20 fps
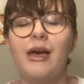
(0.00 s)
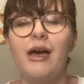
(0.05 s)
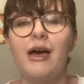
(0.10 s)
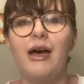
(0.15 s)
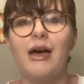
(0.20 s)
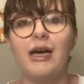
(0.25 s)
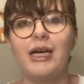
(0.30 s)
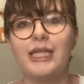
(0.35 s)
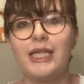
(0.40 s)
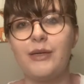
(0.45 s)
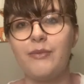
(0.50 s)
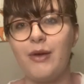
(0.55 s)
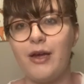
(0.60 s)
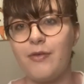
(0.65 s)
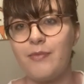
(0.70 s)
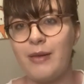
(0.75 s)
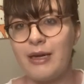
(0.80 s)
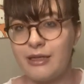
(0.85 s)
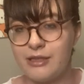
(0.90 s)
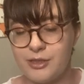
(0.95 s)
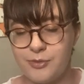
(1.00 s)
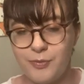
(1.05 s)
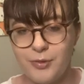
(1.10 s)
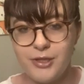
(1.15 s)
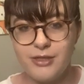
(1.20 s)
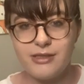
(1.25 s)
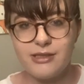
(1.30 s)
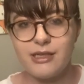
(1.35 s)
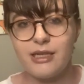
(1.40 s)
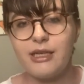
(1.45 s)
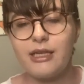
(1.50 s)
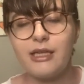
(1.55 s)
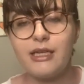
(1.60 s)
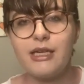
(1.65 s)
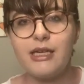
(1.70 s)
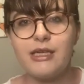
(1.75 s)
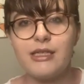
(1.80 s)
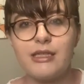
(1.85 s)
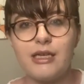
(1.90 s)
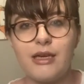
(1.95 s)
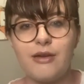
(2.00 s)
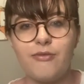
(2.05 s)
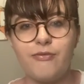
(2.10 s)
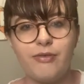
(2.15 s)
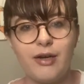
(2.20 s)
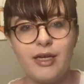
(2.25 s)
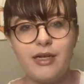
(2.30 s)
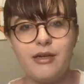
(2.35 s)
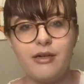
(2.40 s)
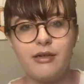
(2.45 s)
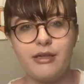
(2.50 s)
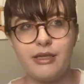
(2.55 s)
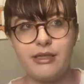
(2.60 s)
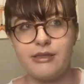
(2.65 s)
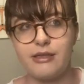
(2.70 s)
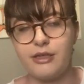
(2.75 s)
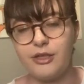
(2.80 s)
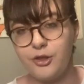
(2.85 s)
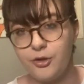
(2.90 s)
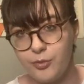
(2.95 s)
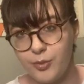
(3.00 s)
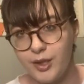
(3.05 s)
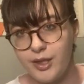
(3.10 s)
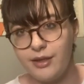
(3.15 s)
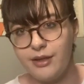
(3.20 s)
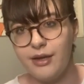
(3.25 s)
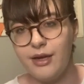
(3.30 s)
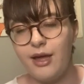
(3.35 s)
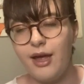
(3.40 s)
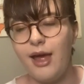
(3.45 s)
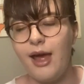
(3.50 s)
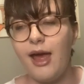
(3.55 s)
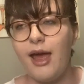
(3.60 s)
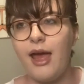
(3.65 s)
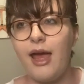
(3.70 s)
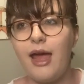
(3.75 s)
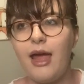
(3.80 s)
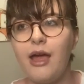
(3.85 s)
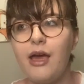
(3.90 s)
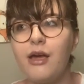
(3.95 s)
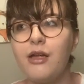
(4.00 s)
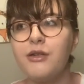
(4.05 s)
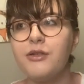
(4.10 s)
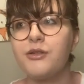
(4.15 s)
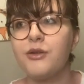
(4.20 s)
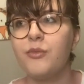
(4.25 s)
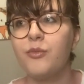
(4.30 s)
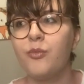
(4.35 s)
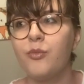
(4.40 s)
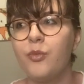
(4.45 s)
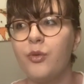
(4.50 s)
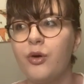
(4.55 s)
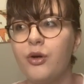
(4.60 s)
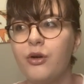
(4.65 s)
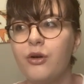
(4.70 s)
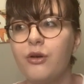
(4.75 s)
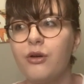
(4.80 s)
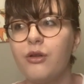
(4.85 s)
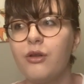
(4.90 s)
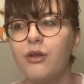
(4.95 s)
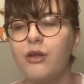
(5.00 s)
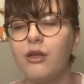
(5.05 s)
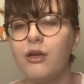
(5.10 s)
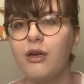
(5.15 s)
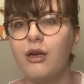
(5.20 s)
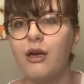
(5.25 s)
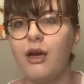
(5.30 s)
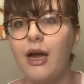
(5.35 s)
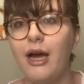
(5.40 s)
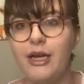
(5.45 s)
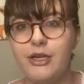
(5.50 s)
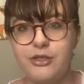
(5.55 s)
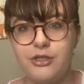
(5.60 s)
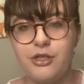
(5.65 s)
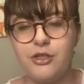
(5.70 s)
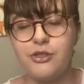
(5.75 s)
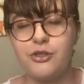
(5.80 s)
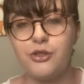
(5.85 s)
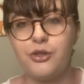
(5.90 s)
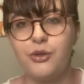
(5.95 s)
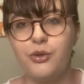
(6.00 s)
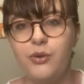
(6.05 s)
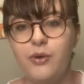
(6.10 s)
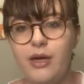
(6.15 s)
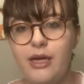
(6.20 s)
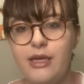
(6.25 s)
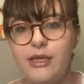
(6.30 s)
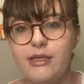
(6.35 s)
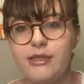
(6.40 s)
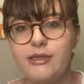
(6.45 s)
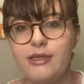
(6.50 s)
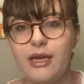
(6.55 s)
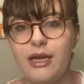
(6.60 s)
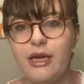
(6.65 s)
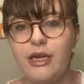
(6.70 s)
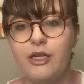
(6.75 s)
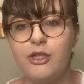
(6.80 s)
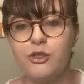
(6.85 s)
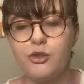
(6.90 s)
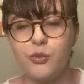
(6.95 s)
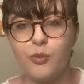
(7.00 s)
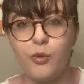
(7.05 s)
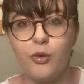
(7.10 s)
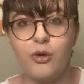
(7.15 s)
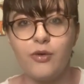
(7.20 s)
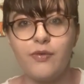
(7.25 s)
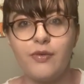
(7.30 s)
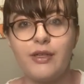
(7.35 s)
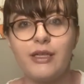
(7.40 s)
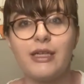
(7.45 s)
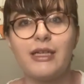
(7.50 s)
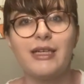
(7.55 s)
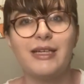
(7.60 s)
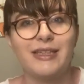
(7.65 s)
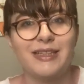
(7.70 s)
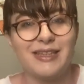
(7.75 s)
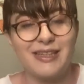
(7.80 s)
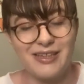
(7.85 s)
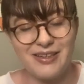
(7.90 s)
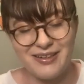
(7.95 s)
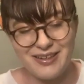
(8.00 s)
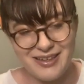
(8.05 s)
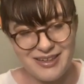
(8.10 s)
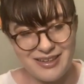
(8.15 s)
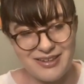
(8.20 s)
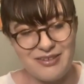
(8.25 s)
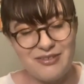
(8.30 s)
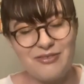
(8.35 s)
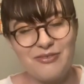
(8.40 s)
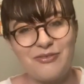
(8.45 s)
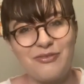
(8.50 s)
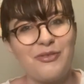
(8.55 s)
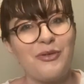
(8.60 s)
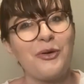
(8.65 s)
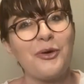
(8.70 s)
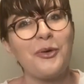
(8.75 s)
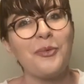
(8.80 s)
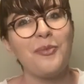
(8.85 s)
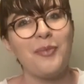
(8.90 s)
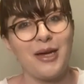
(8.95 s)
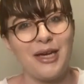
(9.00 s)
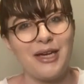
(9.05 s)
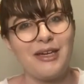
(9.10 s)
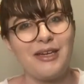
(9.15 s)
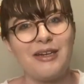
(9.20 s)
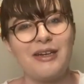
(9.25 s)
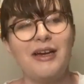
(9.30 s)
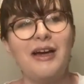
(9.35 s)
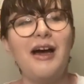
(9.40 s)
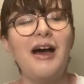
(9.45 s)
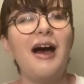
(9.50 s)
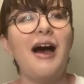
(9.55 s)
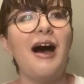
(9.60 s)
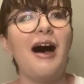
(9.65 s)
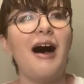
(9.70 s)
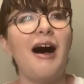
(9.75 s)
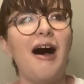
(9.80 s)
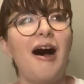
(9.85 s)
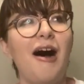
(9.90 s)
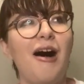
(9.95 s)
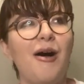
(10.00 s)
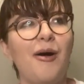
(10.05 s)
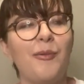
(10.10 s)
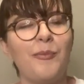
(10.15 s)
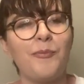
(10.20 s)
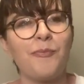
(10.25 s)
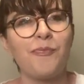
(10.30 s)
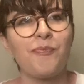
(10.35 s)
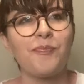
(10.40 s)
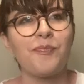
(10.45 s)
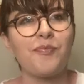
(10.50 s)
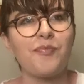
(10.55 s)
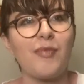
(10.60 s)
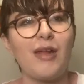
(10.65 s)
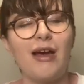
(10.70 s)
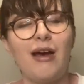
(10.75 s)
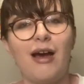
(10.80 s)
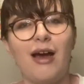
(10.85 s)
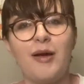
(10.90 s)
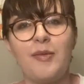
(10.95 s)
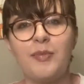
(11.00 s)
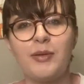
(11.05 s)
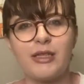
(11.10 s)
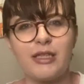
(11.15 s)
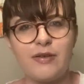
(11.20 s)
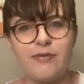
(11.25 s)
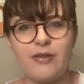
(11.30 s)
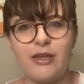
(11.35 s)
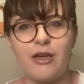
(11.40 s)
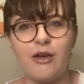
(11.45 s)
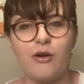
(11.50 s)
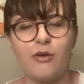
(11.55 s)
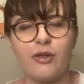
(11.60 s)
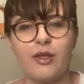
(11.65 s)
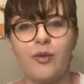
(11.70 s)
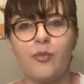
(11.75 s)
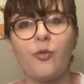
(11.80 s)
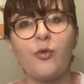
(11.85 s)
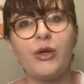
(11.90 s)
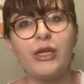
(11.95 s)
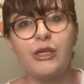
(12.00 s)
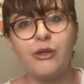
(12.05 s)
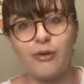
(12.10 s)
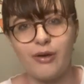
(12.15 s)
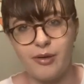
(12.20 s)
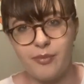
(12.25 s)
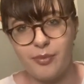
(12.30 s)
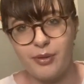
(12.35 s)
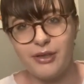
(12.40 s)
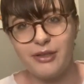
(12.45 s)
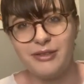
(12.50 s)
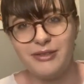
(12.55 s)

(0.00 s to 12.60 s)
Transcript: Uh, then we have Magnus Burnside. He is a fighter. He's a human. And Merle Highchurch, who is a dwarven cleric for Pan. Um, I believe they called him Weed Grandpa